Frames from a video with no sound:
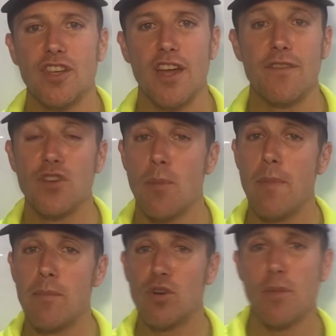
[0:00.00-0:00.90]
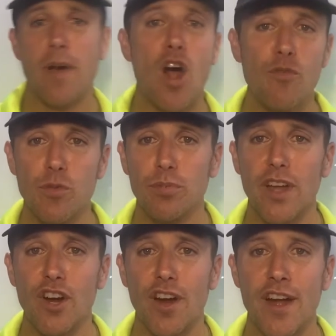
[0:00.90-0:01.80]
If you're a member of the Powerful
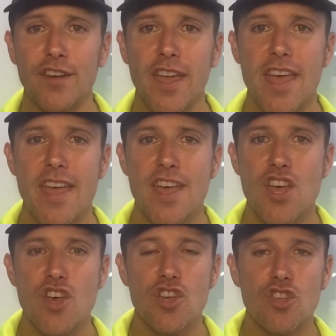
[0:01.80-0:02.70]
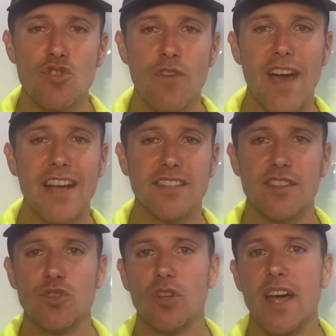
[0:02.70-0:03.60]
Playground, you have access
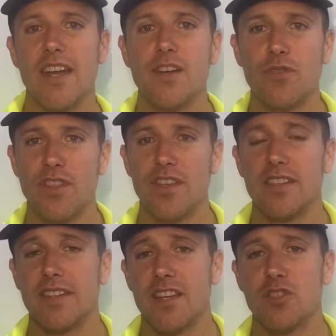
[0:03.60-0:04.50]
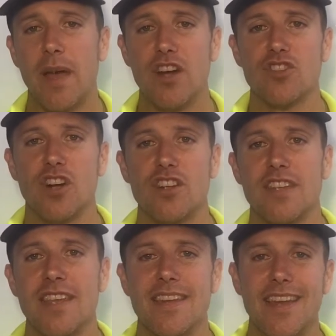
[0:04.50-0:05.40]
to a lot of different things like spider
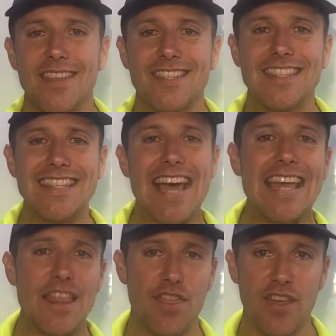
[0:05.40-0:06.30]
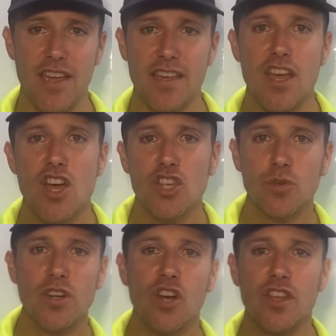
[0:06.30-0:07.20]
starts. Now the second thing,
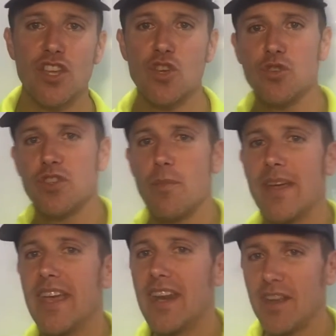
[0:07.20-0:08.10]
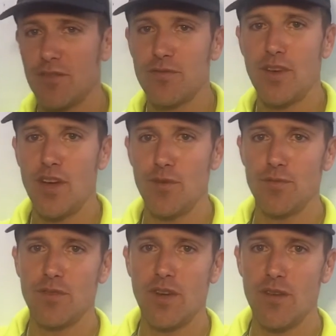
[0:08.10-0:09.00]
so we know that you use the beginning
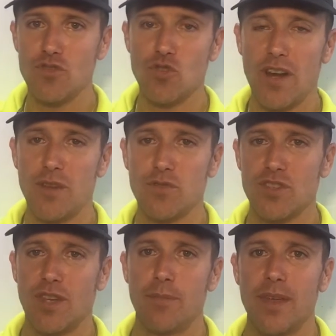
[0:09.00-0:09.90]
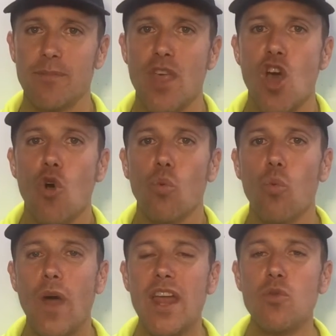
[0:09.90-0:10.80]
of training for something.
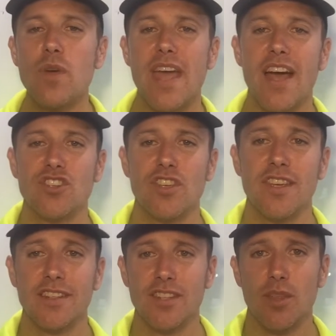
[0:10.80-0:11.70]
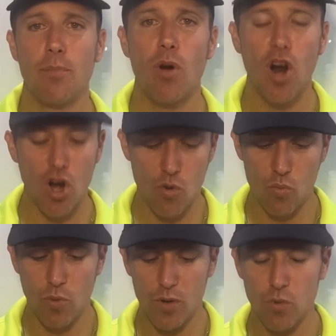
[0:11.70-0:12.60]
When we actually get to the
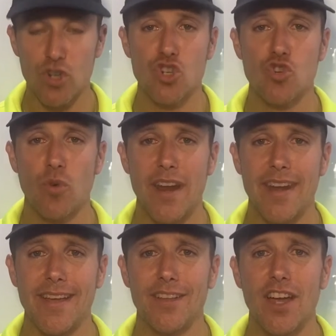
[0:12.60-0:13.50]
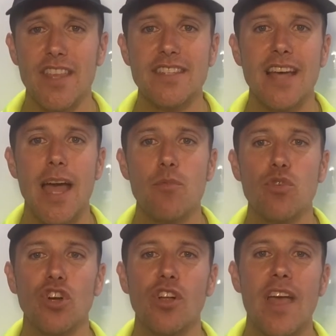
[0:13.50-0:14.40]
part when we're training, a lot of the time
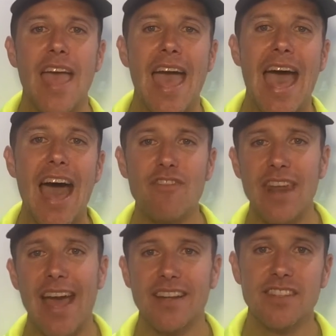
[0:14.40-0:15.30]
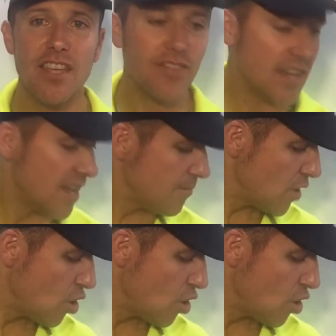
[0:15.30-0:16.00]
we'll have an activity